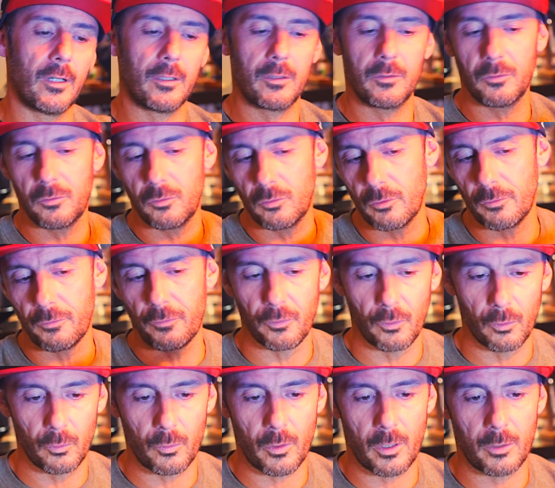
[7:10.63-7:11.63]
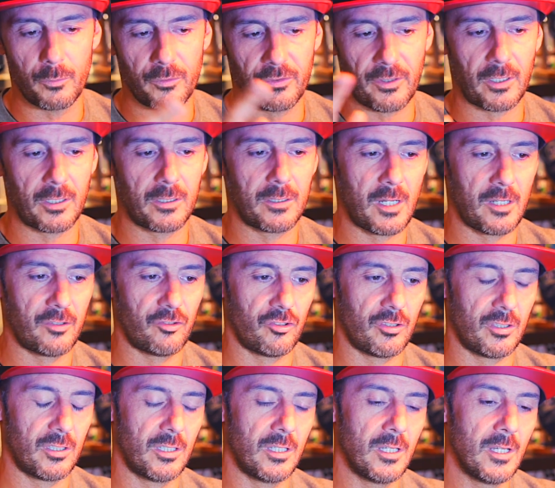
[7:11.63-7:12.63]
I could do the full run without
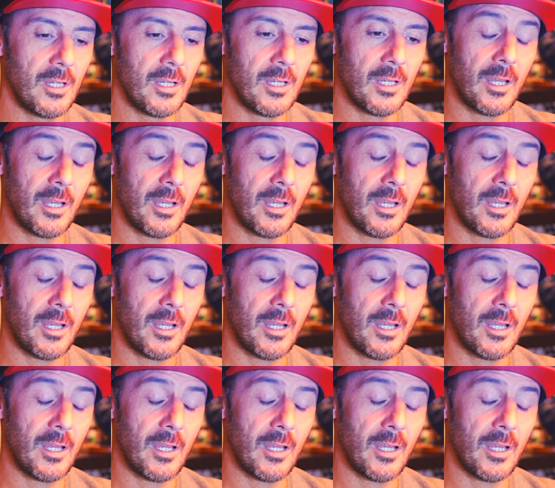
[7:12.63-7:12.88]
crashing.